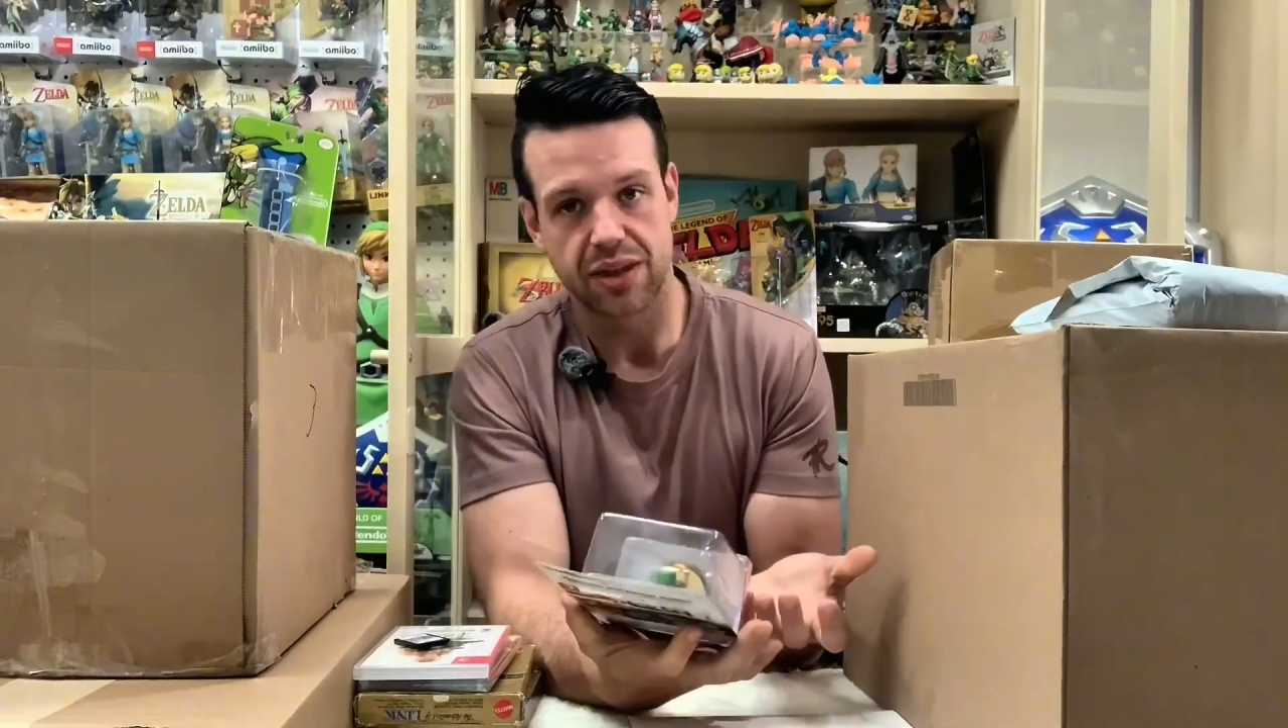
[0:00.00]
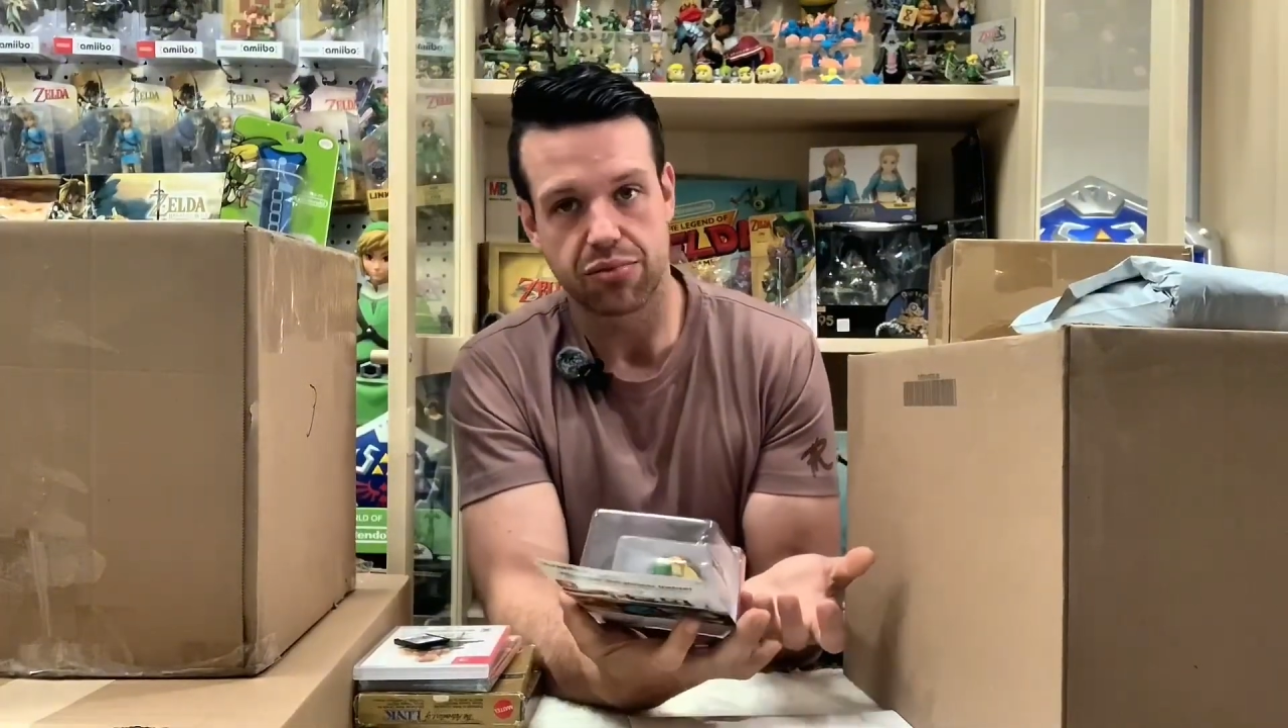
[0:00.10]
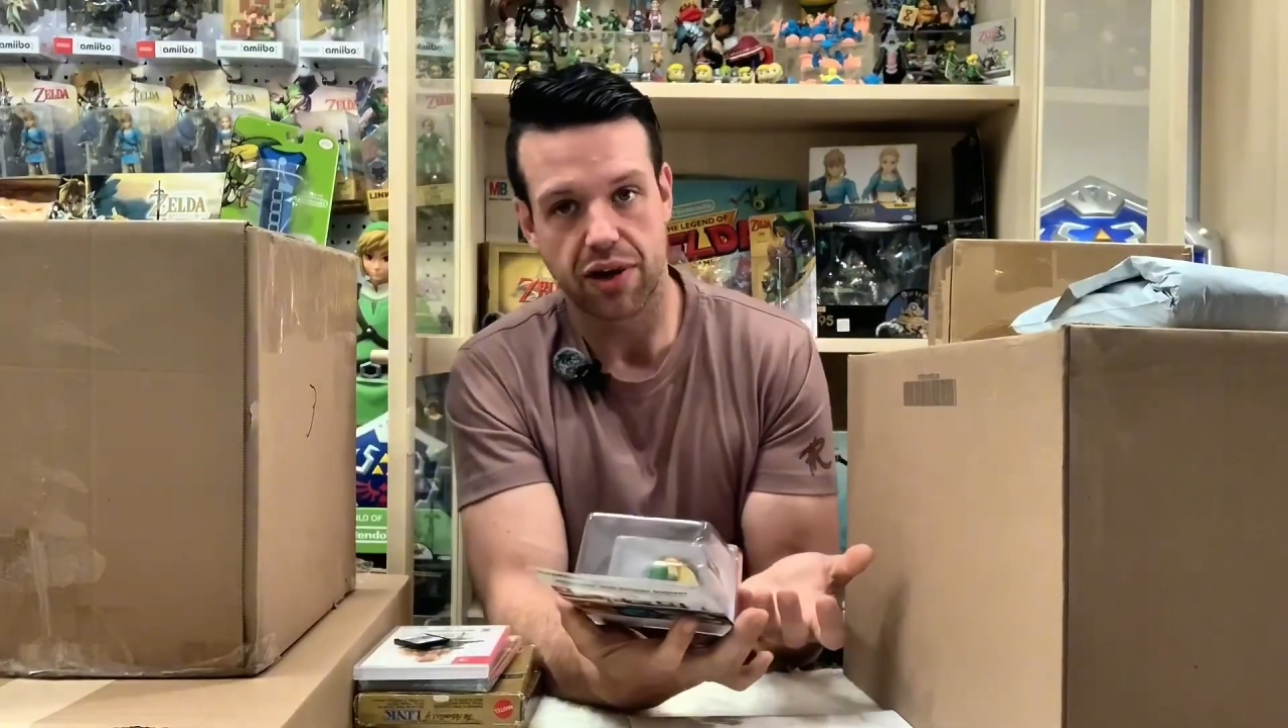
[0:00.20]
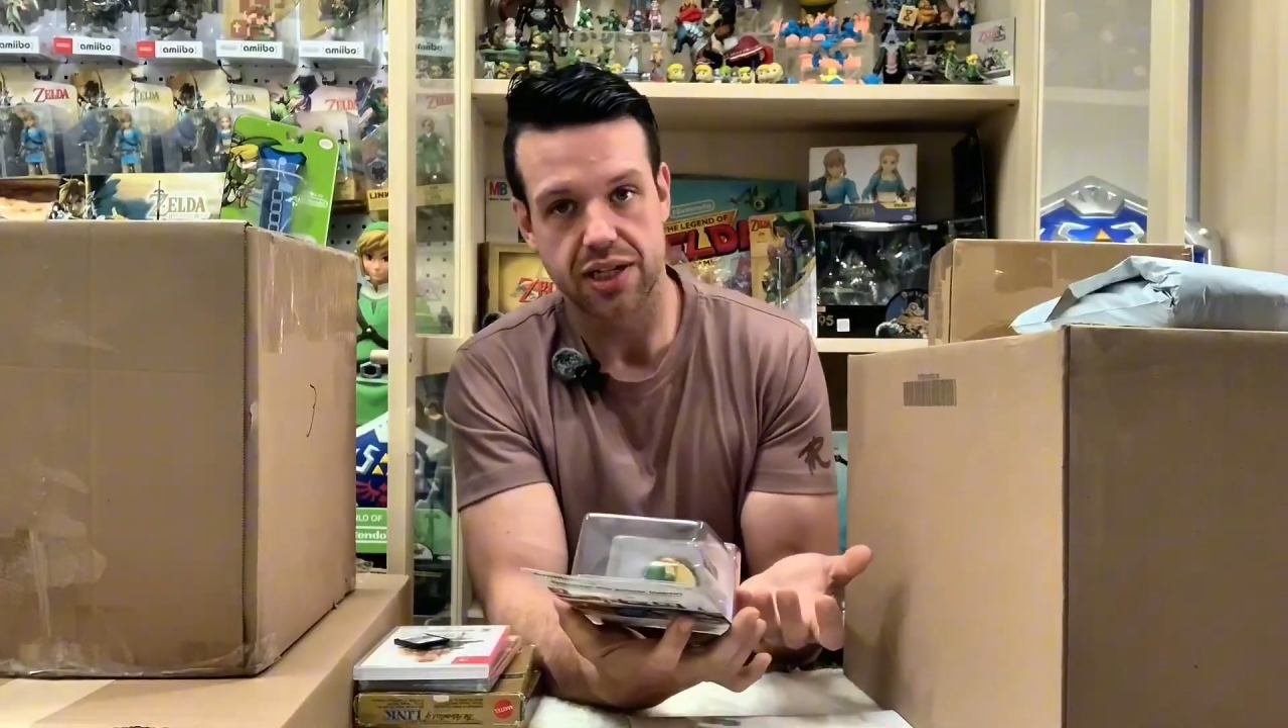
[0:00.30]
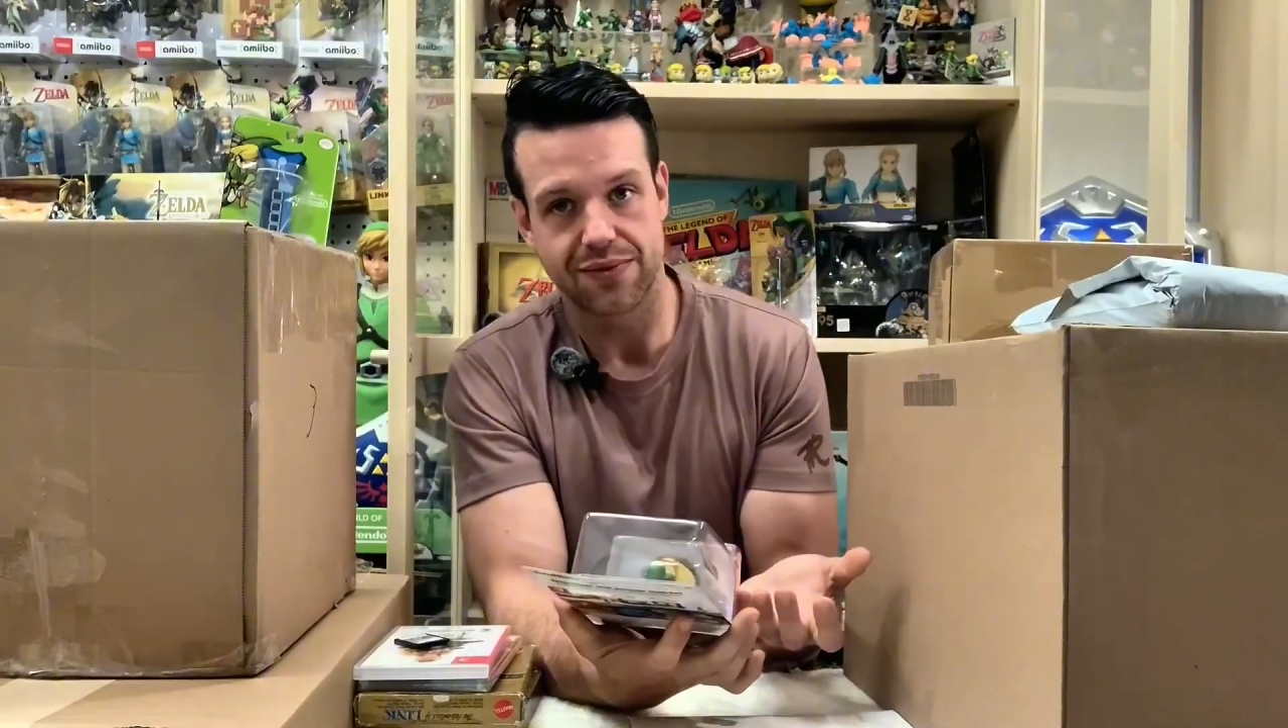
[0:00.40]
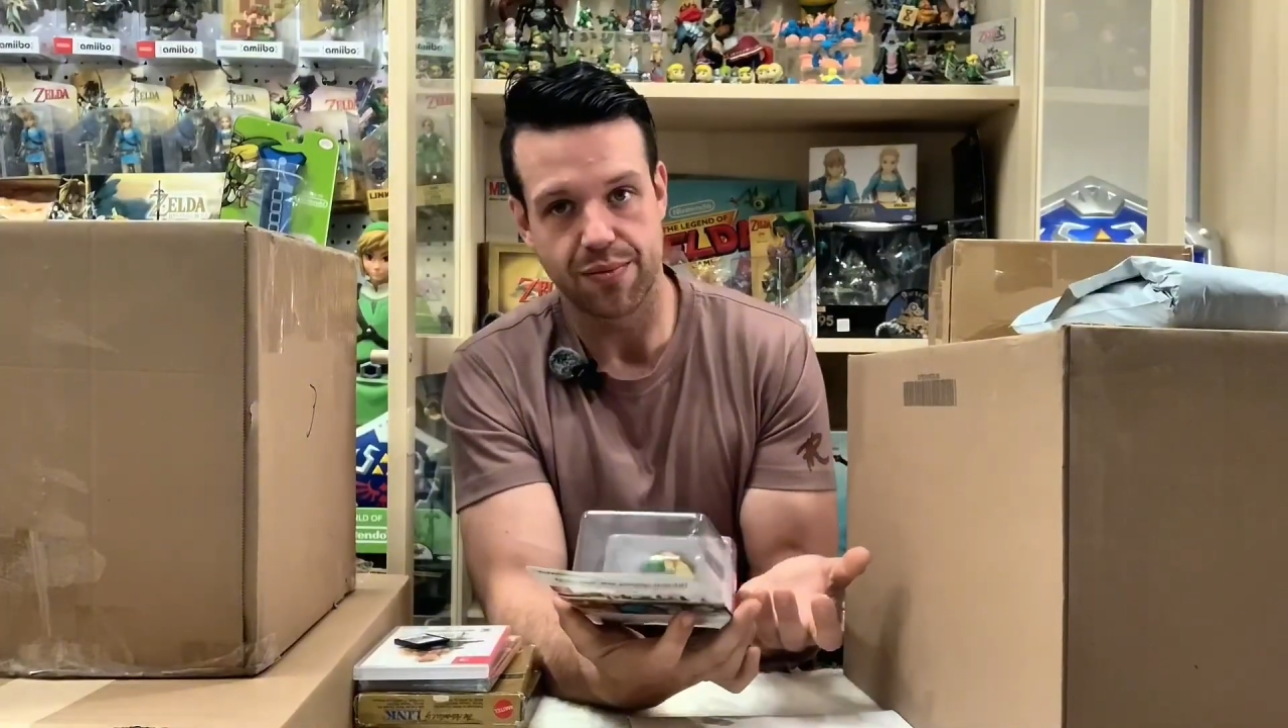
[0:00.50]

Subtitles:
the price of a